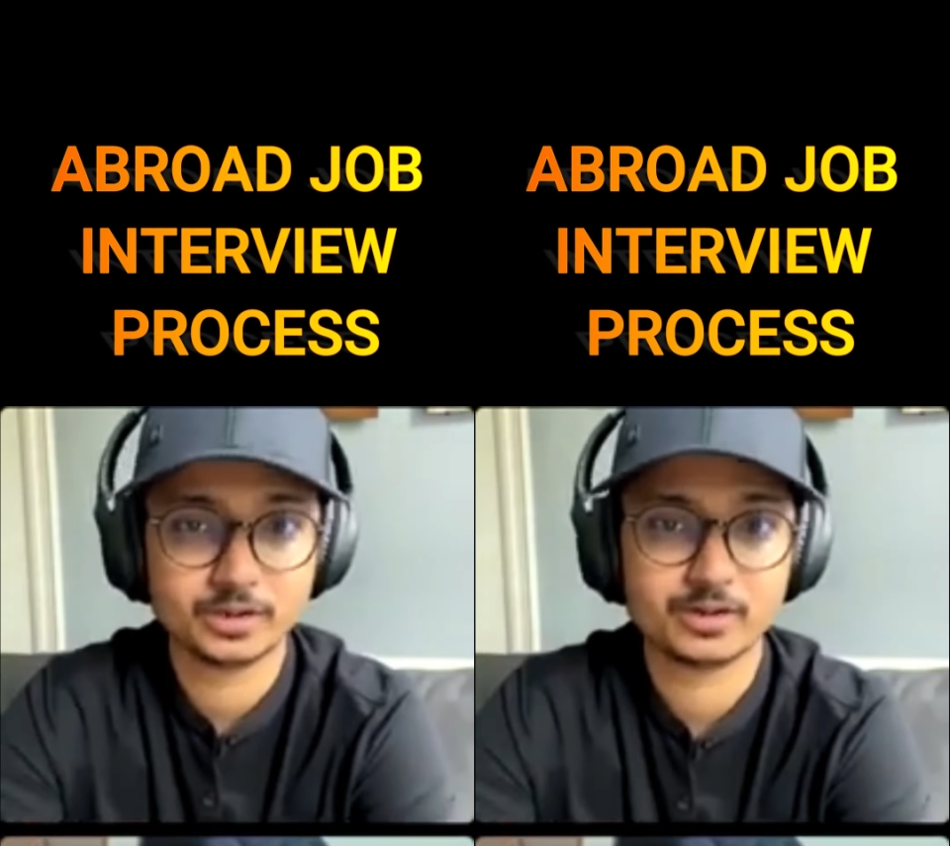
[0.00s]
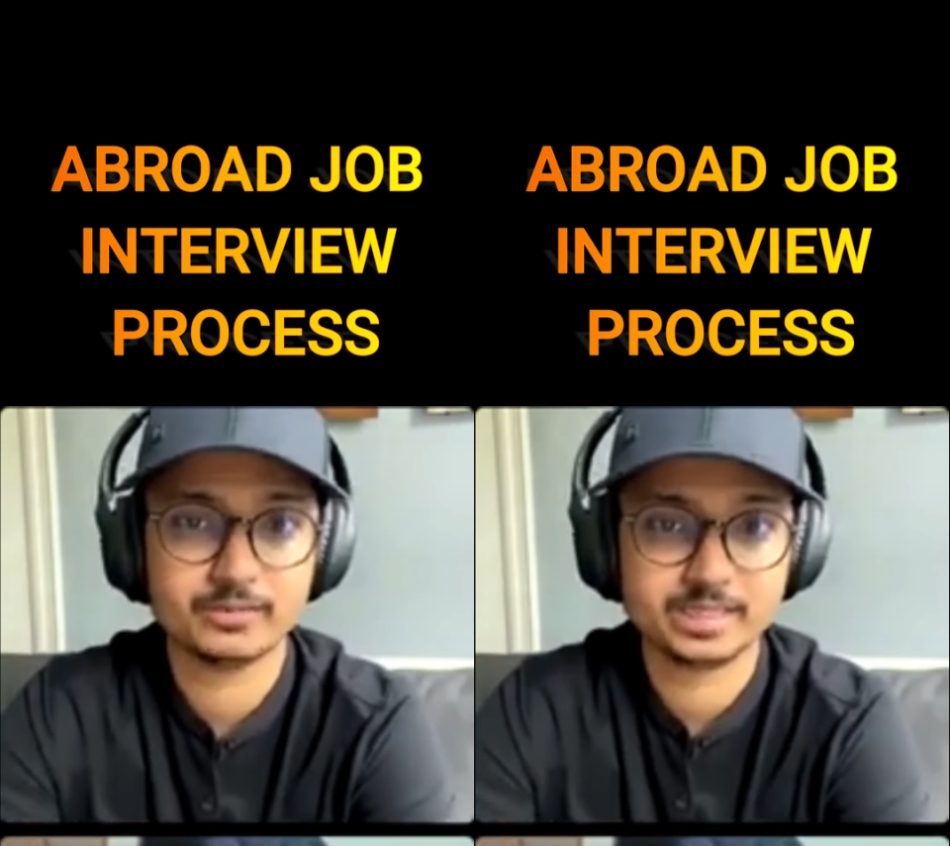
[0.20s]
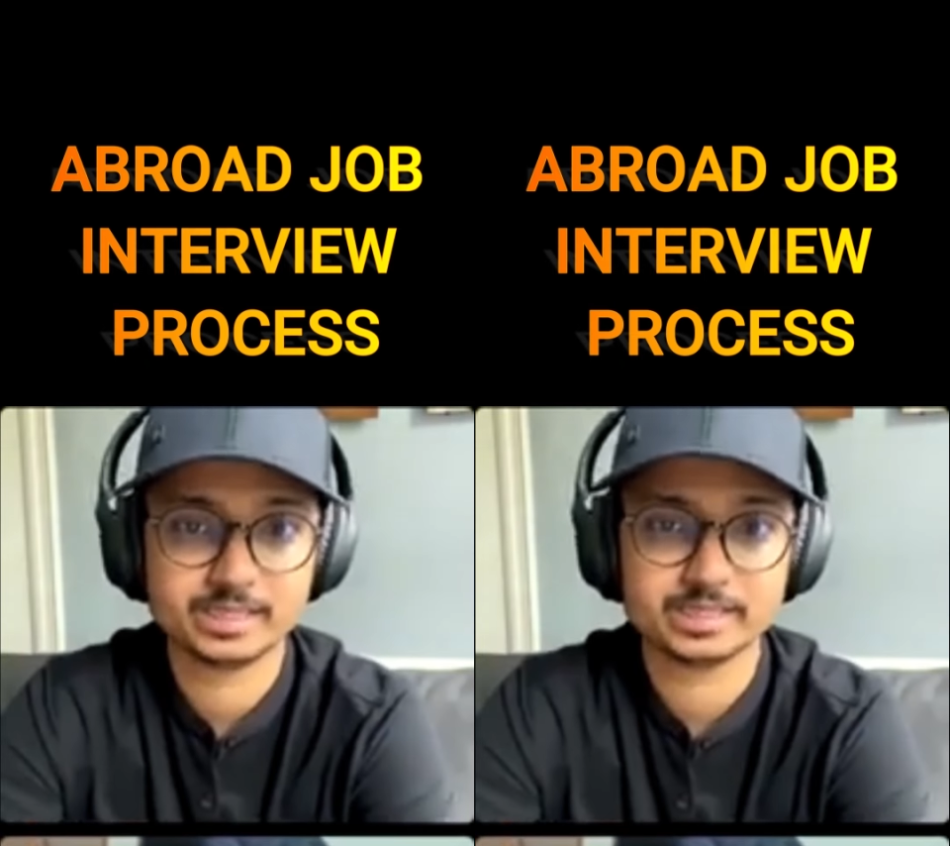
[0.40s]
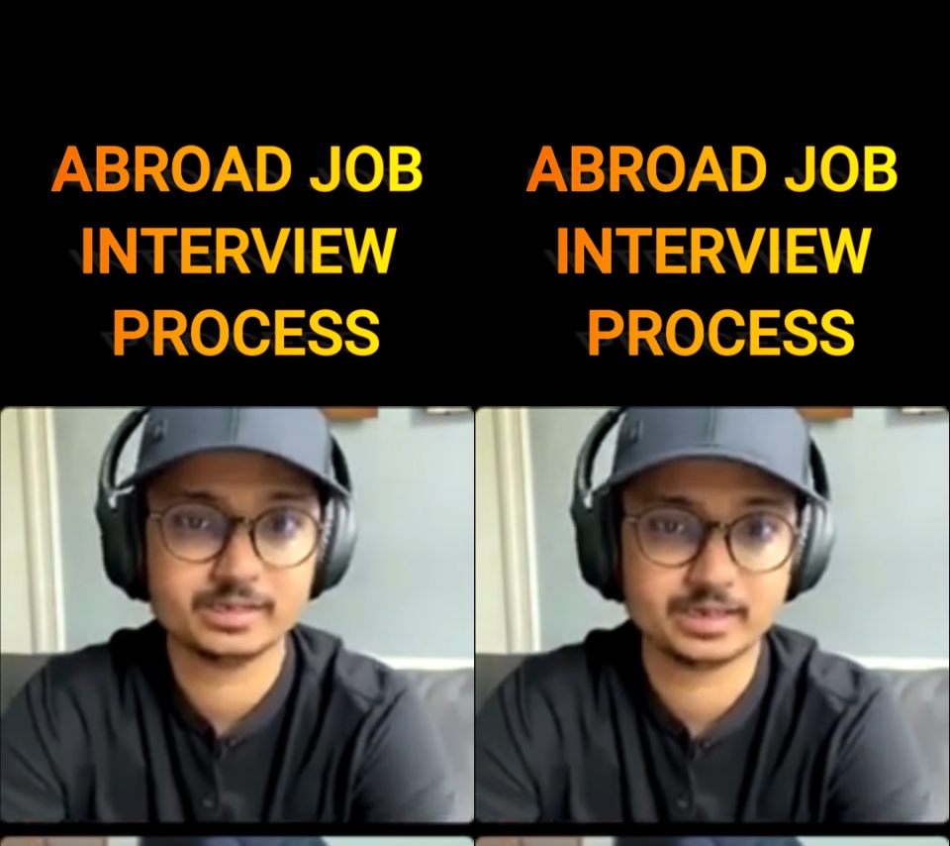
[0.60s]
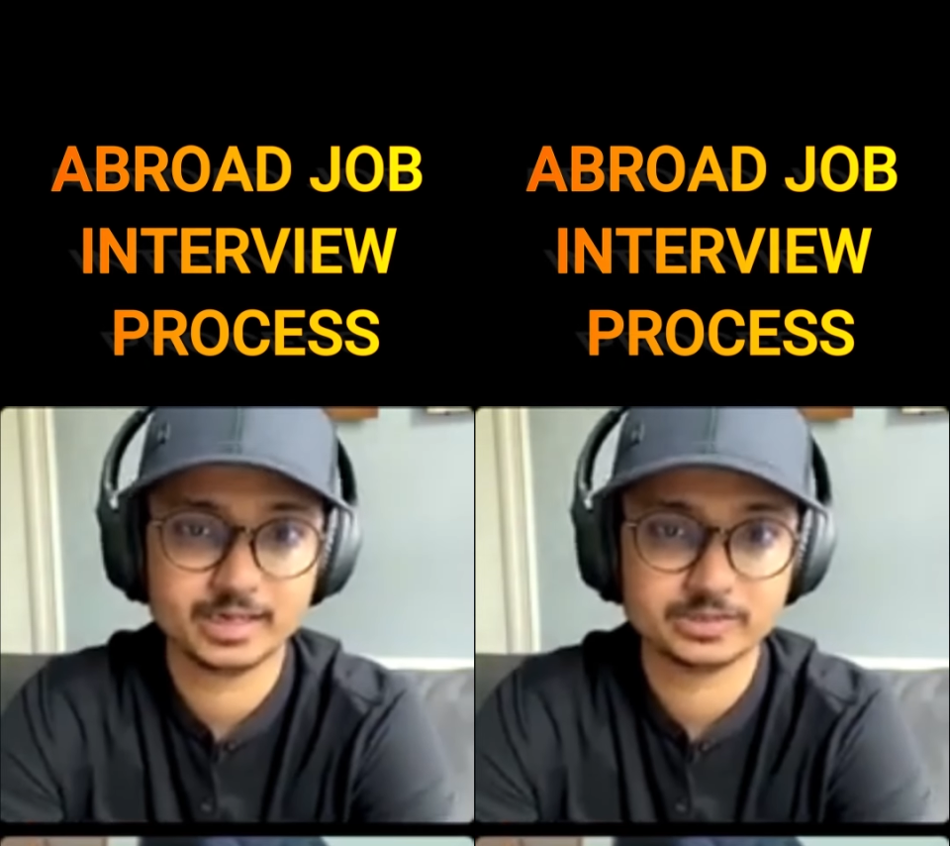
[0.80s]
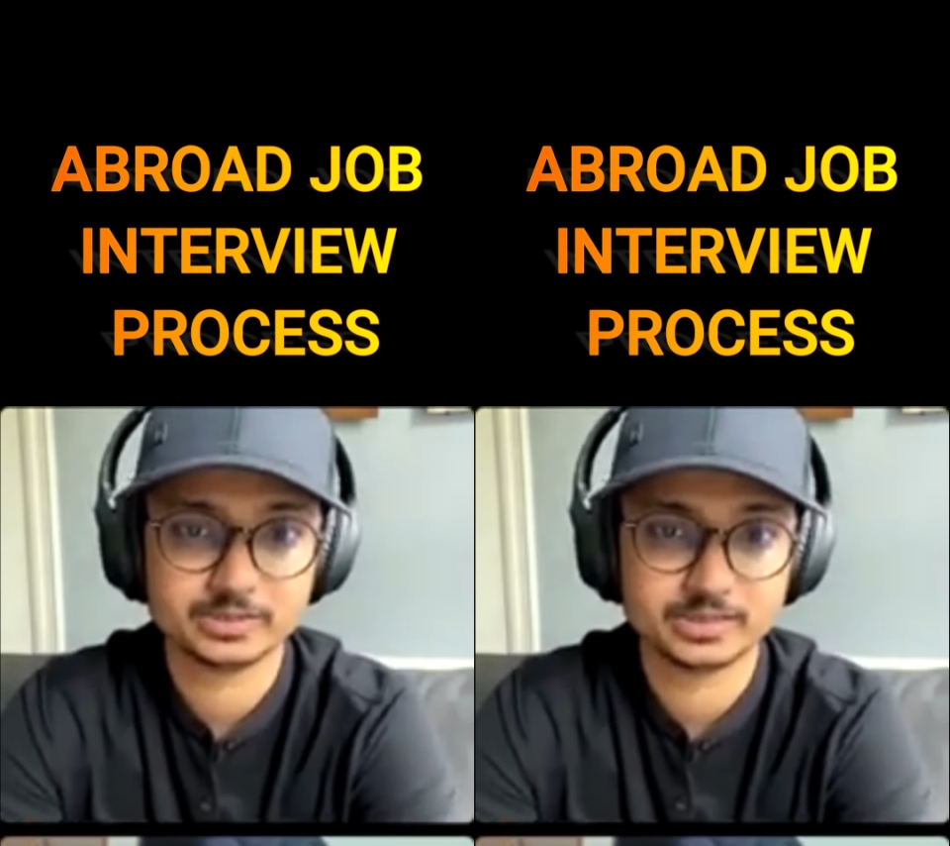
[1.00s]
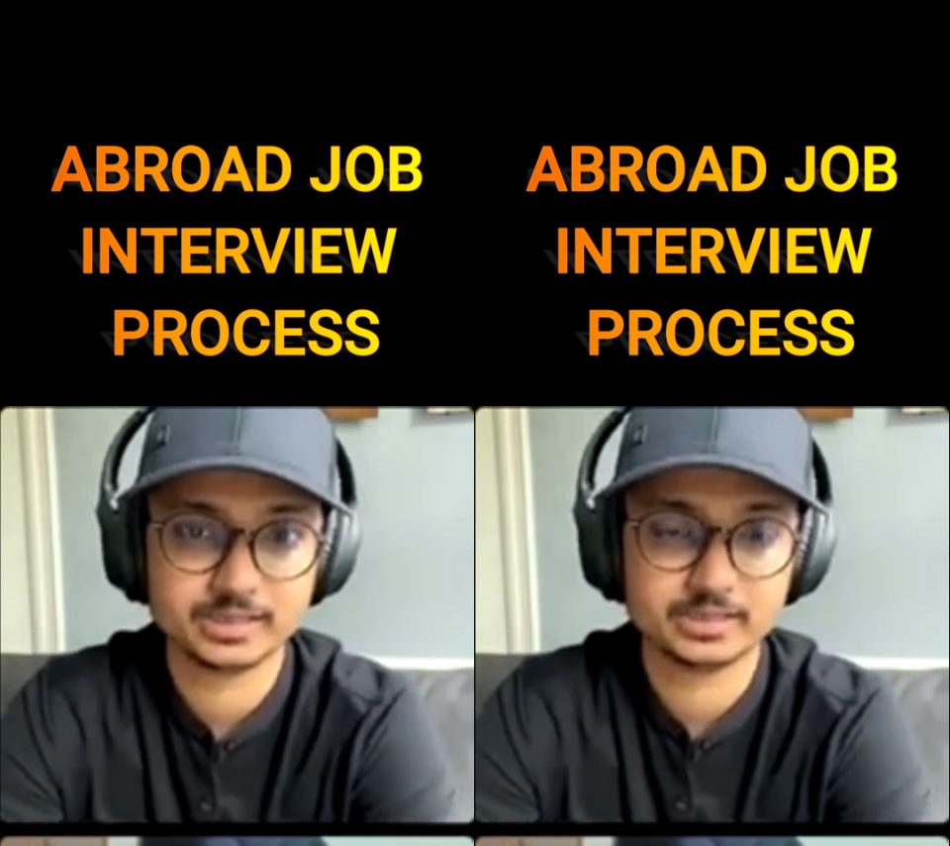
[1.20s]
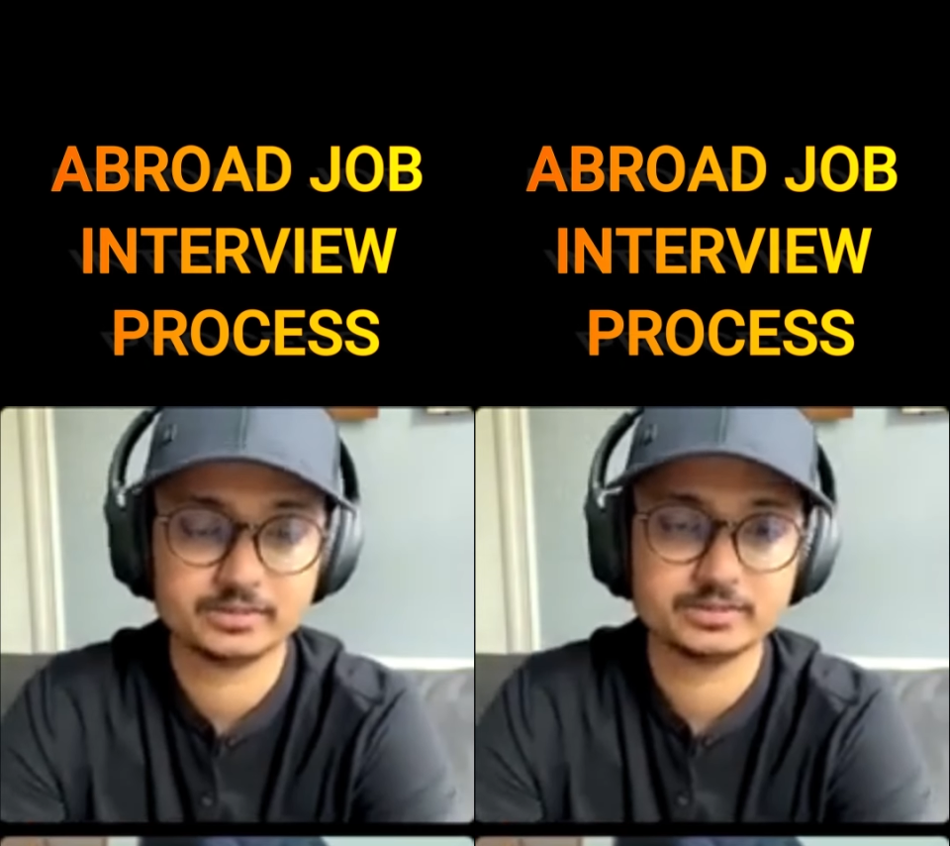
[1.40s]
documentation in regards to that,